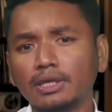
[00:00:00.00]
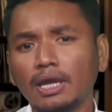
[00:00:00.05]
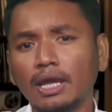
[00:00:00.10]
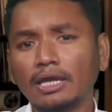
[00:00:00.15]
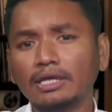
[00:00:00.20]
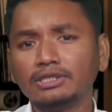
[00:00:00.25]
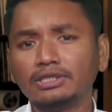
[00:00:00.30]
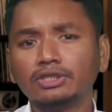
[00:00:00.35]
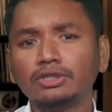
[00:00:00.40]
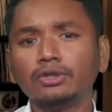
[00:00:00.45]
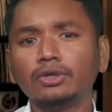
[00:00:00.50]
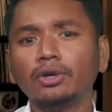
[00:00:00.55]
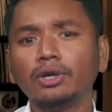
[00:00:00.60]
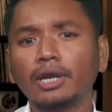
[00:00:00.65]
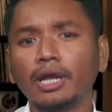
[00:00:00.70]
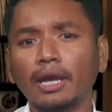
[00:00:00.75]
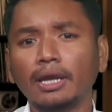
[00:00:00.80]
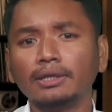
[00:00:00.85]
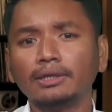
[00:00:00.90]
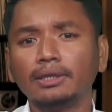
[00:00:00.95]
ensure
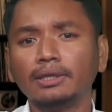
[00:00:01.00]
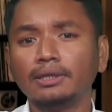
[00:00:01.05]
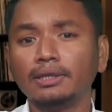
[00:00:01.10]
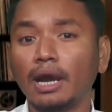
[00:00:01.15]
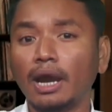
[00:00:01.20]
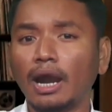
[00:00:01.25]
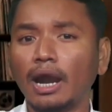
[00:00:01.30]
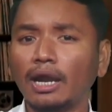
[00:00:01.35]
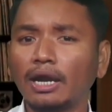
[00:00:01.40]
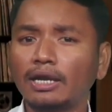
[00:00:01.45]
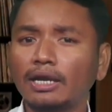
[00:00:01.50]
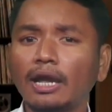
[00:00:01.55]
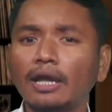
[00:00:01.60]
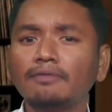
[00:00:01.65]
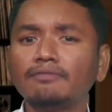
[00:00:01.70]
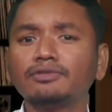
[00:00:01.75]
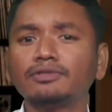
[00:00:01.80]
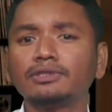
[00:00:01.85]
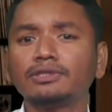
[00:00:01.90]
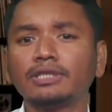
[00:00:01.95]
that the
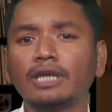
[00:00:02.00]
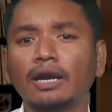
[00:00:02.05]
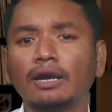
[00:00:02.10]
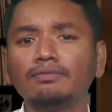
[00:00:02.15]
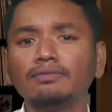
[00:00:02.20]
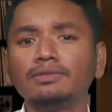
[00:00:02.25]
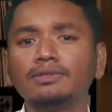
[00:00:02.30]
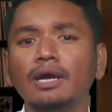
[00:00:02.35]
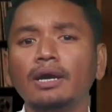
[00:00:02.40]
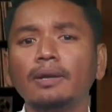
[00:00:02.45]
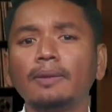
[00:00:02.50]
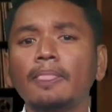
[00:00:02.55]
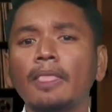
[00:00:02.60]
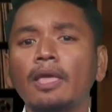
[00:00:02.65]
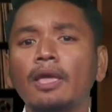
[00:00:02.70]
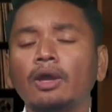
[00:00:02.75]
archive serves the